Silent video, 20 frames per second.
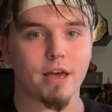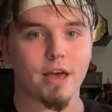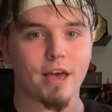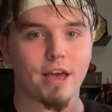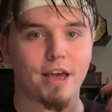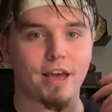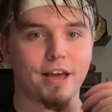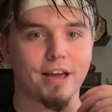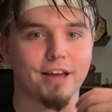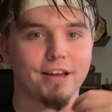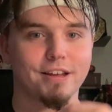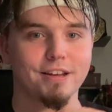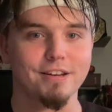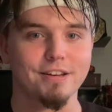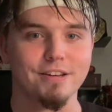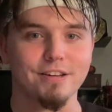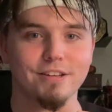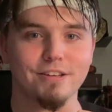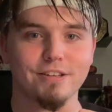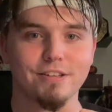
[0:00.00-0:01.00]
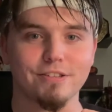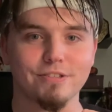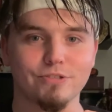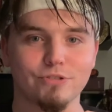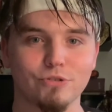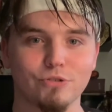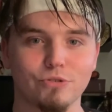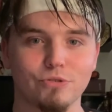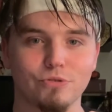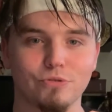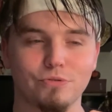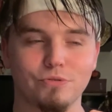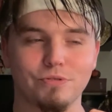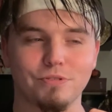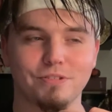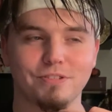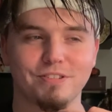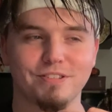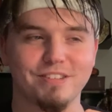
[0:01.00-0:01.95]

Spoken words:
And, dude,